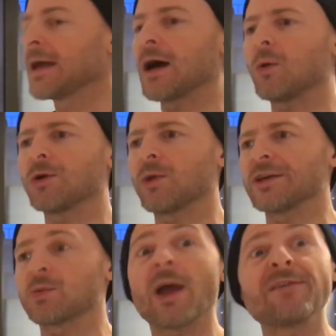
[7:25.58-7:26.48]
What
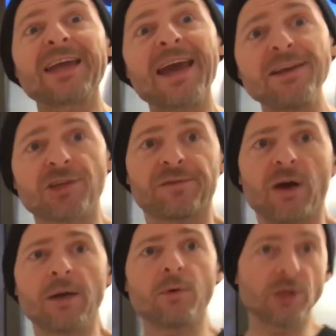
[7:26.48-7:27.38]
else? We have acacia
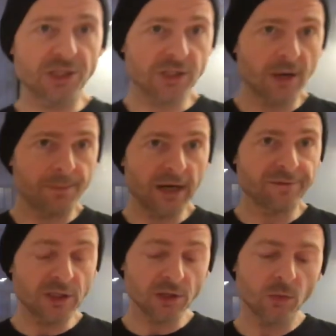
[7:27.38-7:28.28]
fiber, which is gut
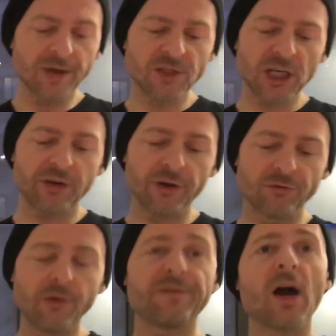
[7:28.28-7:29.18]
beneficial. We have chicory
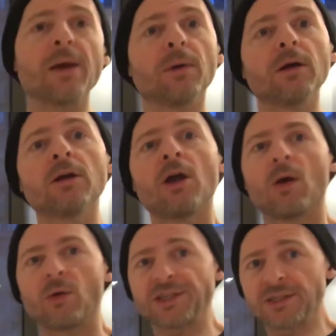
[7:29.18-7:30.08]
root fiber,
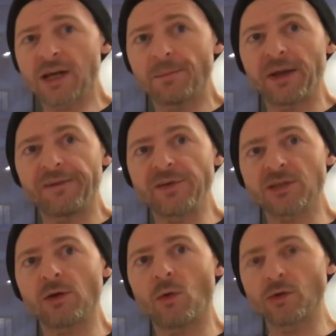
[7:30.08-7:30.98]
which is gut
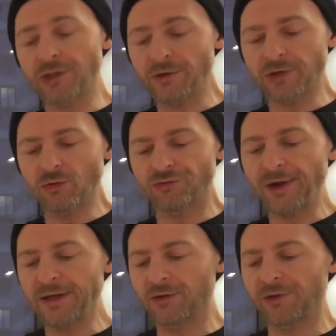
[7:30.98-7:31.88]
beneficial also. So
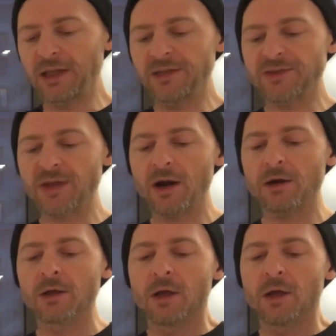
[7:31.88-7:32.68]
great ingredients there.